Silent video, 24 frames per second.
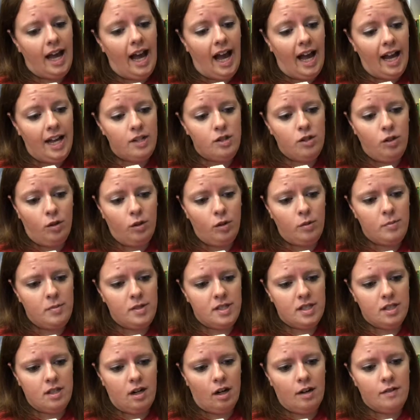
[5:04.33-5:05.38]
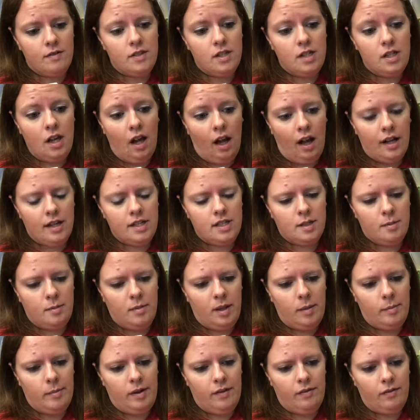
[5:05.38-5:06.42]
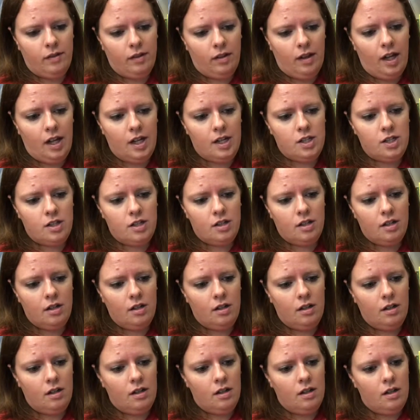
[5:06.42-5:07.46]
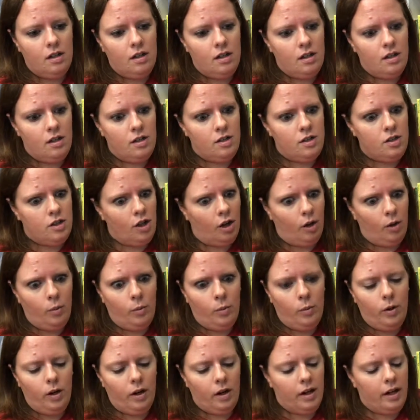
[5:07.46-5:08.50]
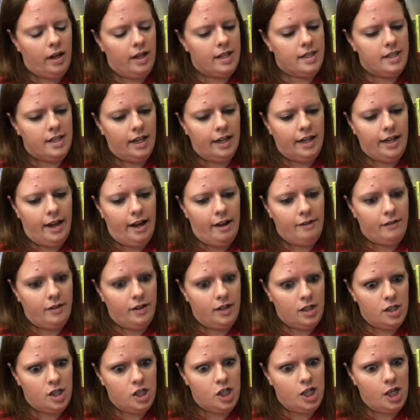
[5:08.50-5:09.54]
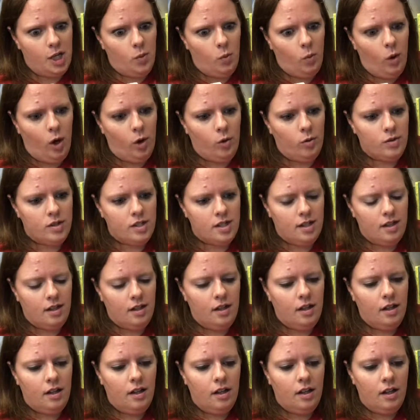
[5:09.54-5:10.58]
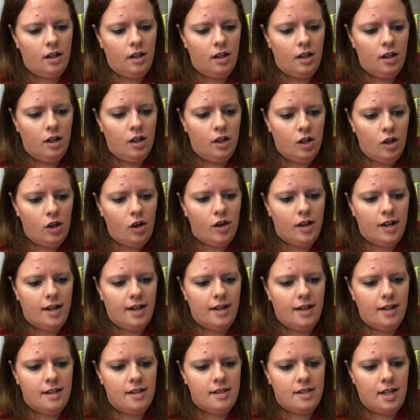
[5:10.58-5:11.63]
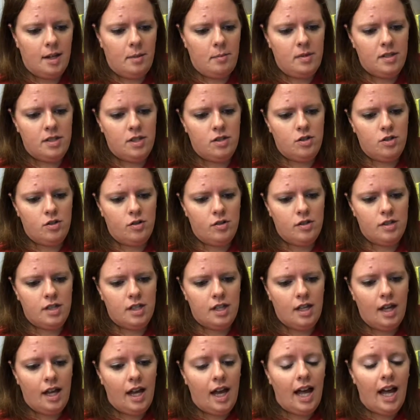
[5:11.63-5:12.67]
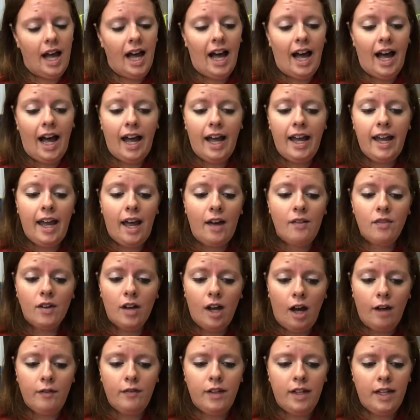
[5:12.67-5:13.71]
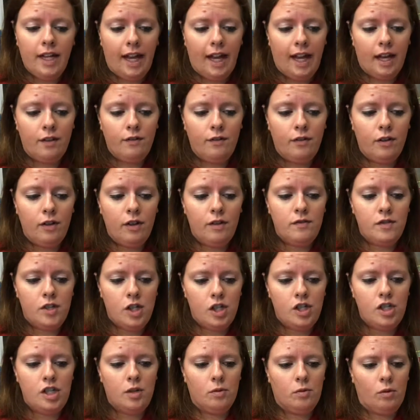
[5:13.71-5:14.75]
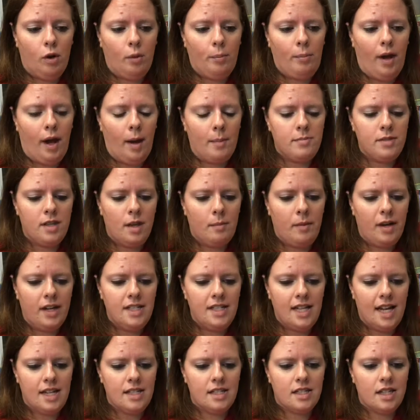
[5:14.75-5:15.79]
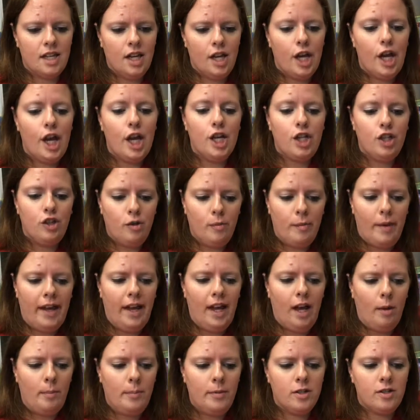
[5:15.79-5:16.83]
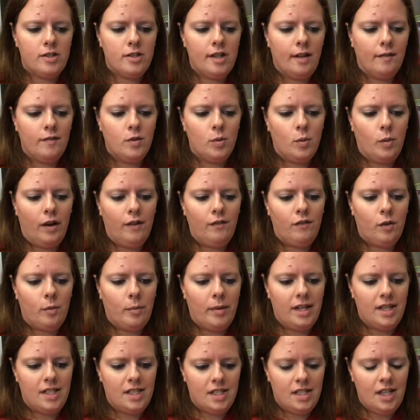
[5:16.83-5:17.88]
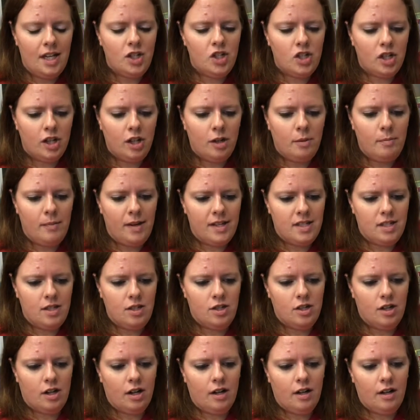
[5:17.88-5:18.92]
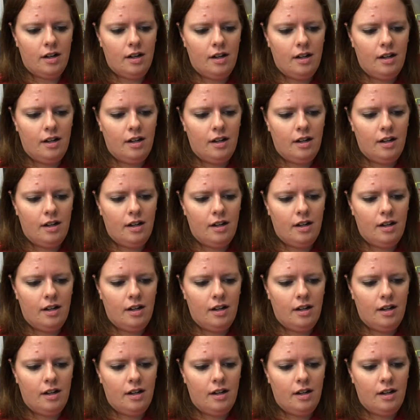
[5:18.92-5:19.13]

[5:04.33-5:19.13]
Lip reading: I told Miss Zarves not to meet me for lunch. Don't worry, said Calvin. She won't. Good, said Mrs. Jules. I have a coffee can full of Tootsie Roll Pops on my desk. You may help yourself to one for being such a good messenger.